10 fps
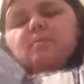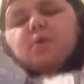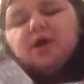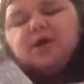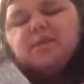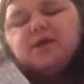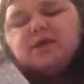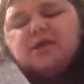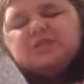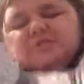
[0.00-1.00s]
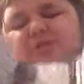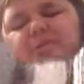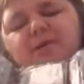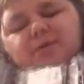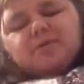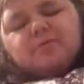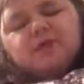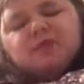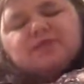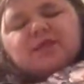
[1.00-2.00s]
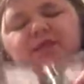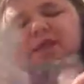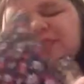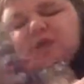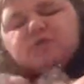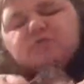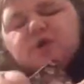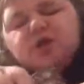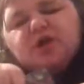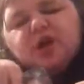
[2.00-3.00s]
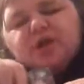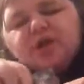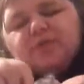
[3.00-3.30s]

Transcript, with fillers: but I keep it in there to put in my memory box. And then in this one, I